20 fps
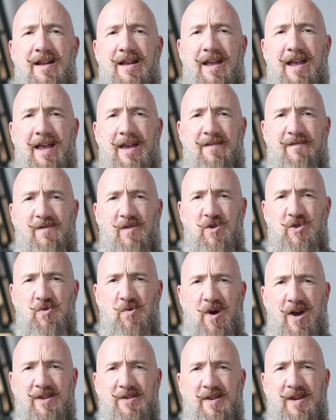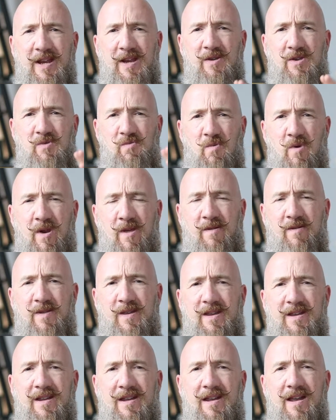And virtuosity is one of
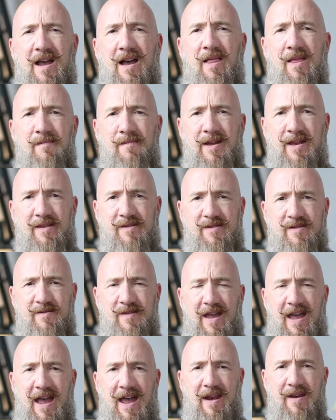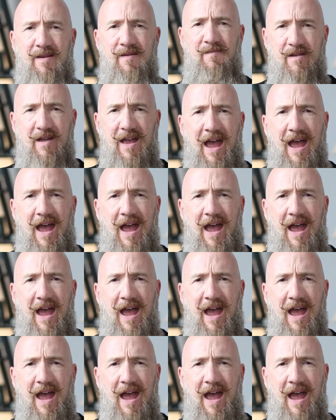the elements that